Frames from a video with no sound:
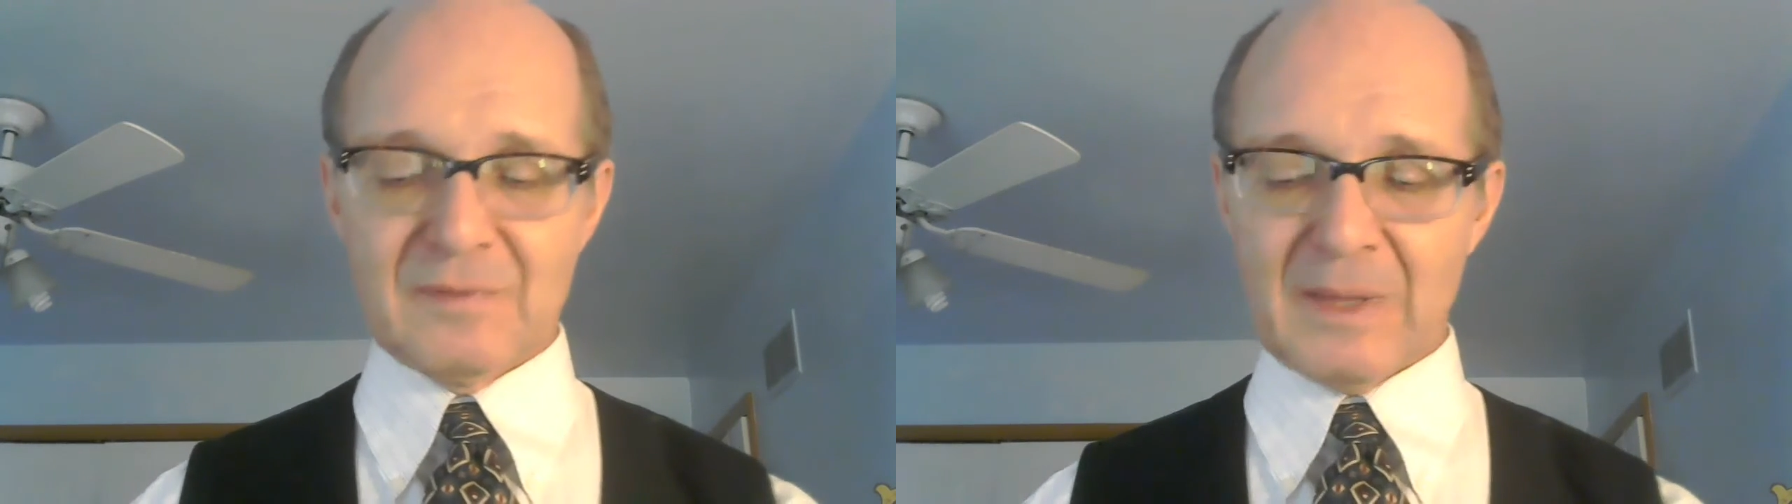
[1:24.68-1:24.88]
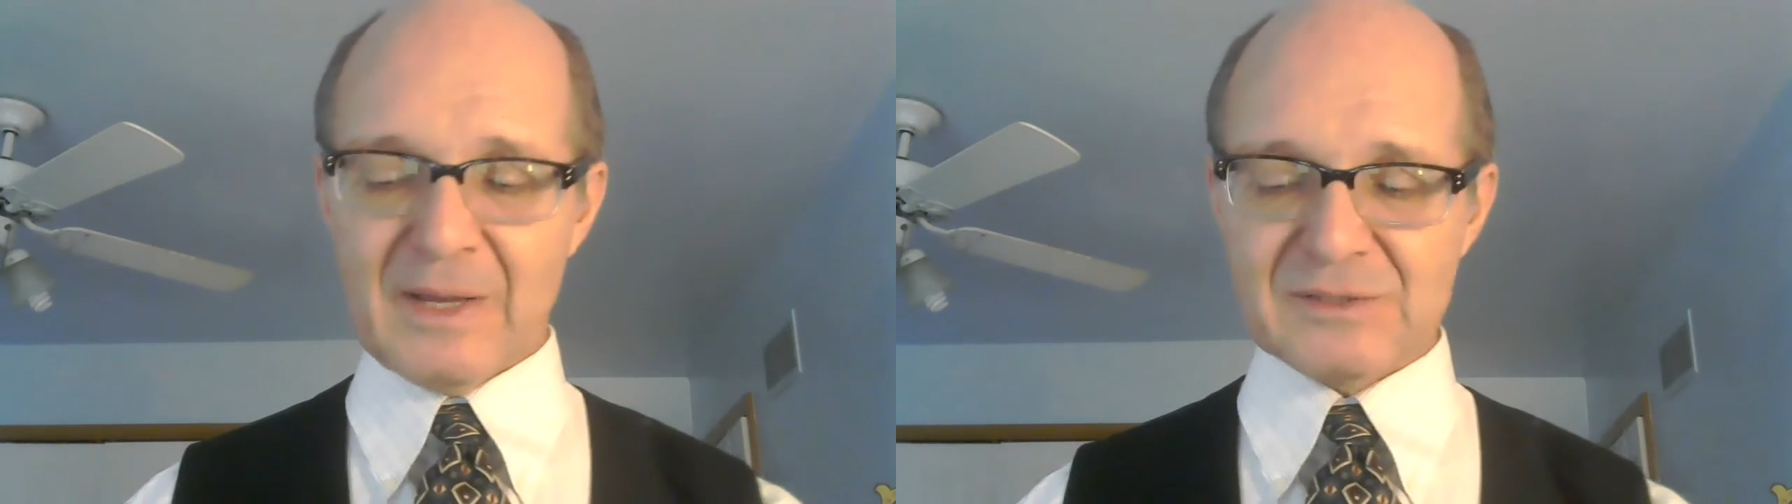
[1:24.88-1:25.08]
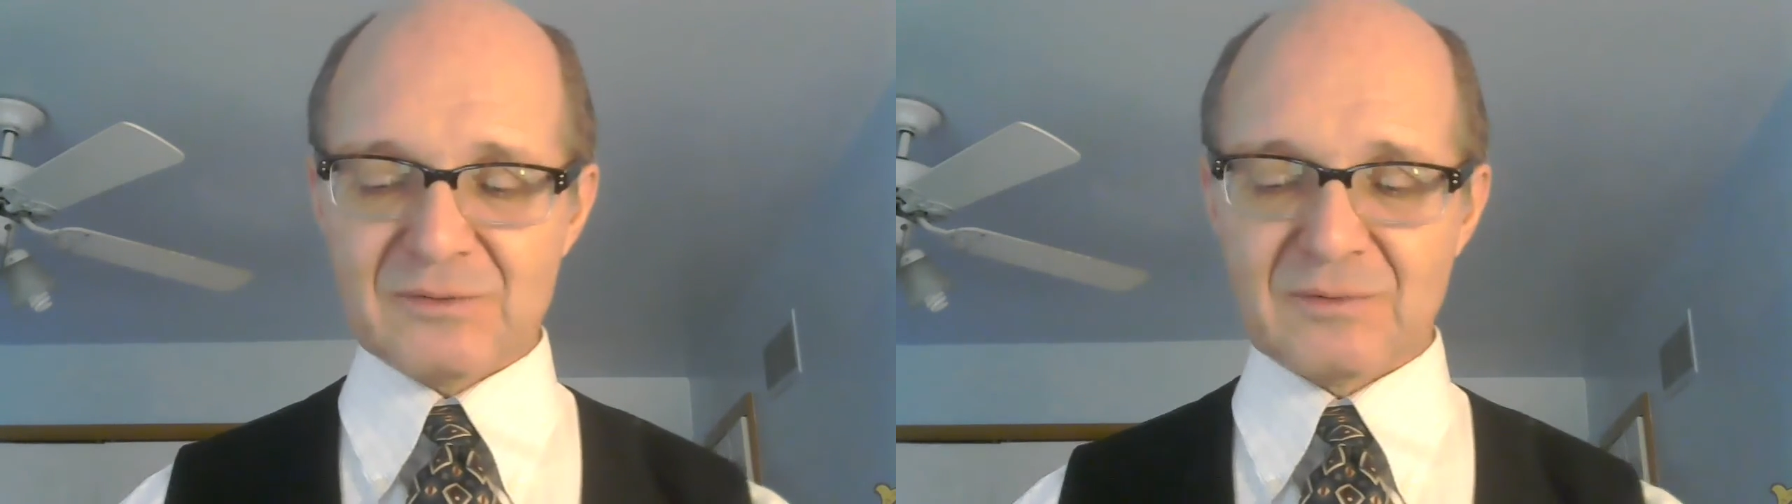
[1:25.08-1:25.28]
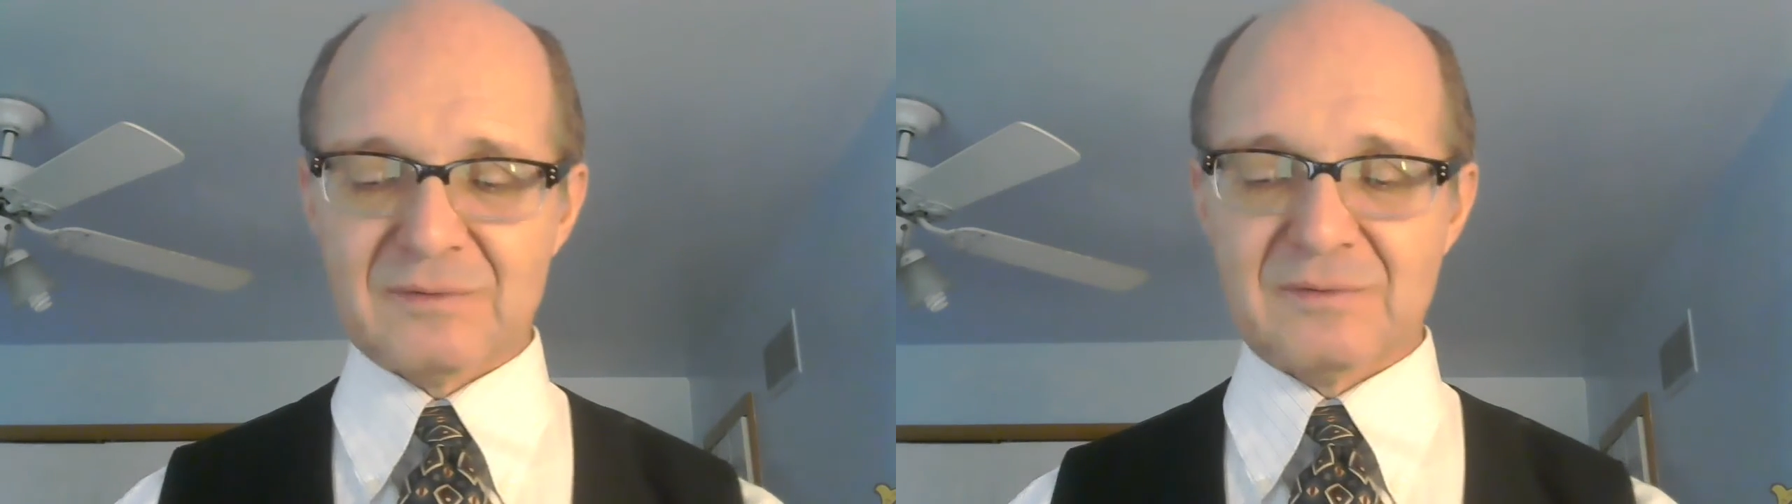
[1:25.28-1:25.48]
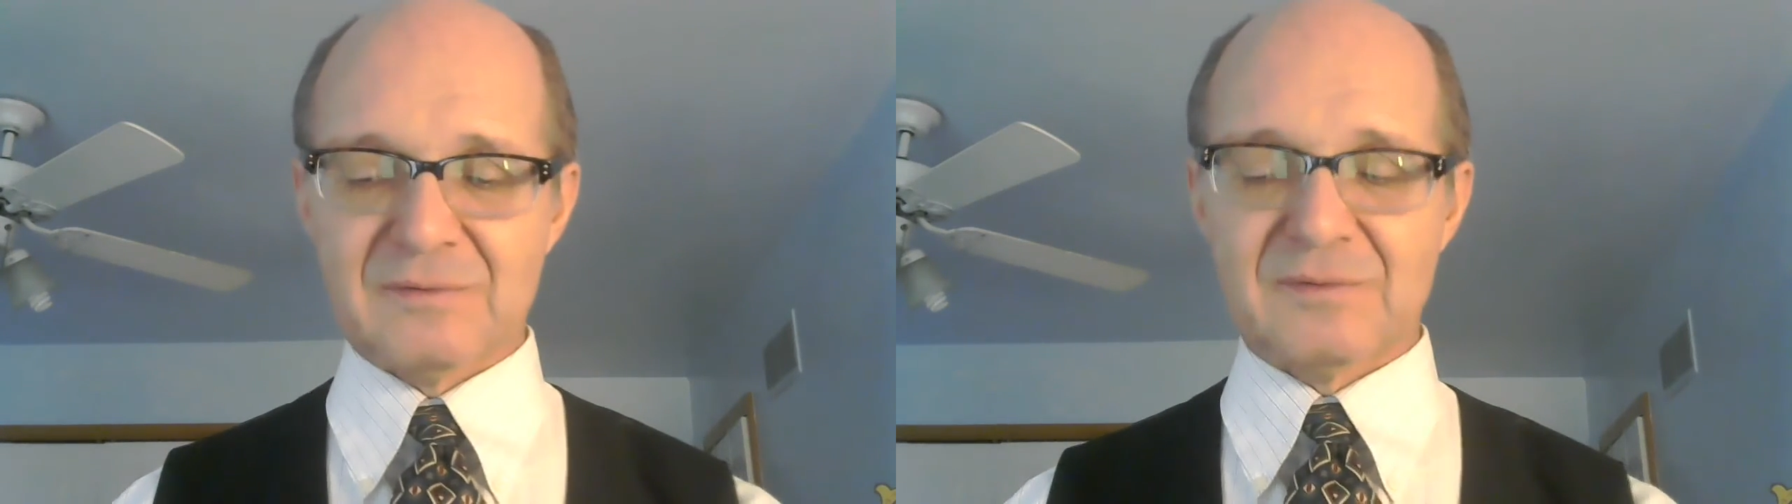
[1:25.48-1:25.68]
The last
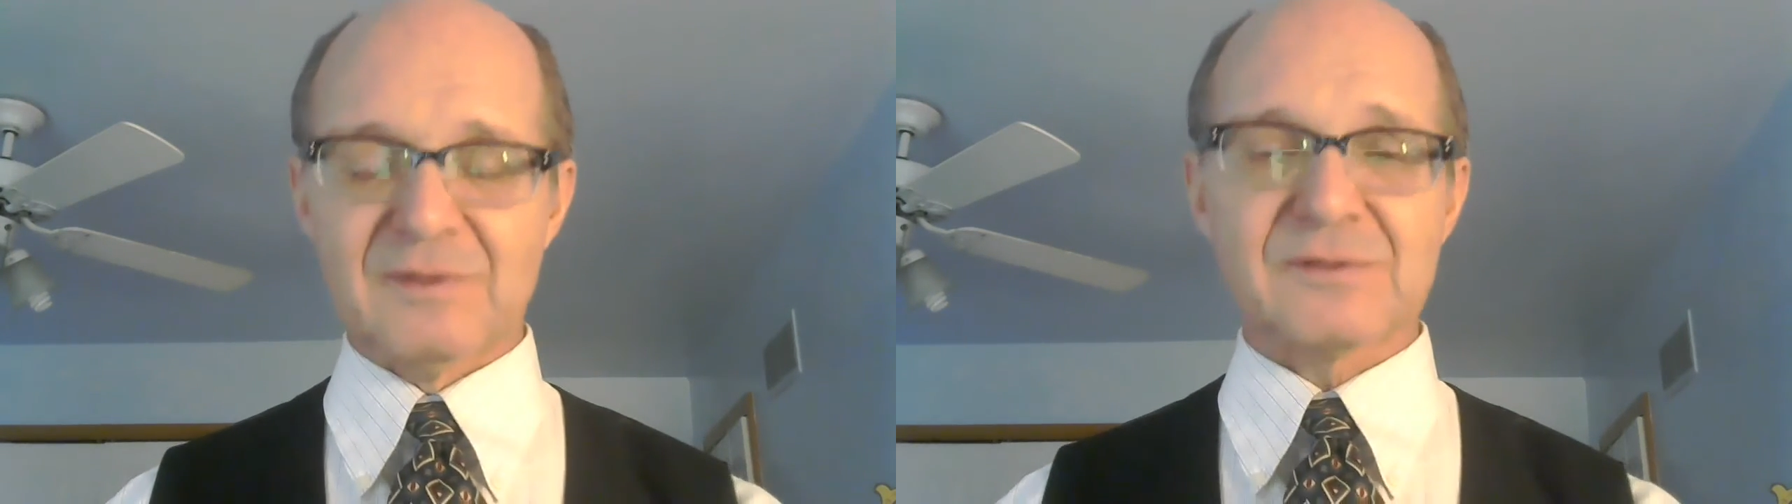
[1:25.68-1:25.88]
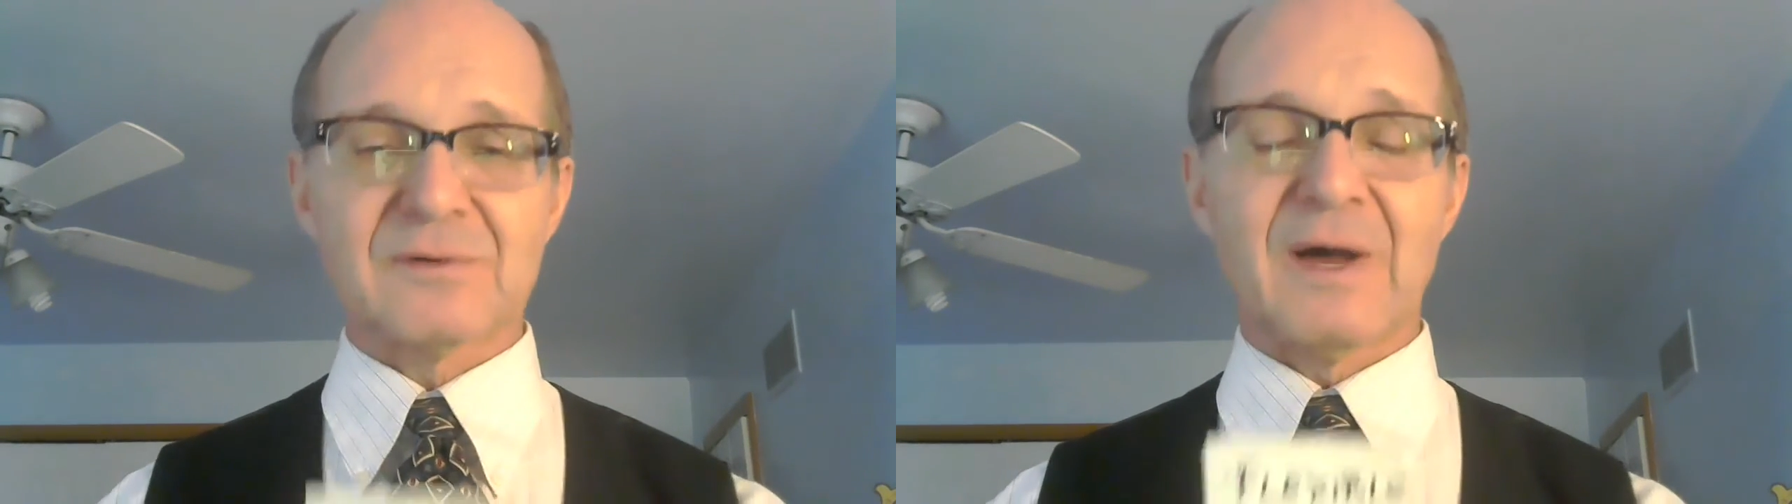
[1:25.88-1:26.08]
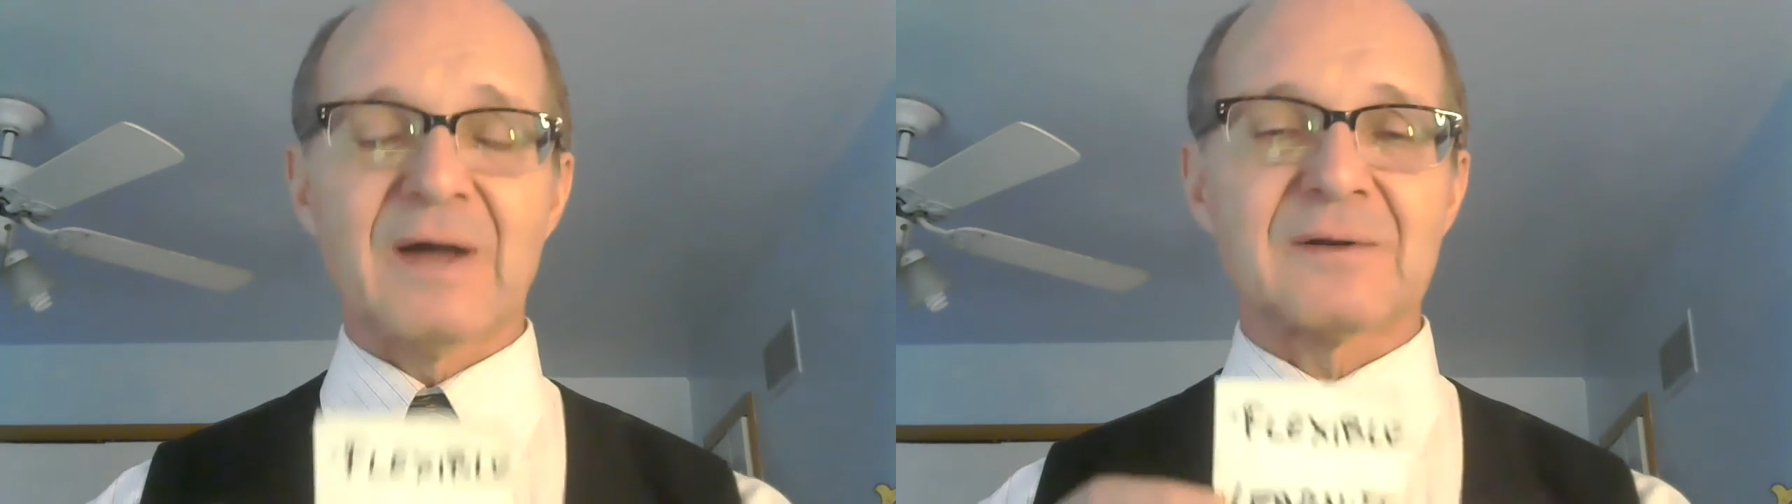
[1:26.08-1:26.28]
one, these are not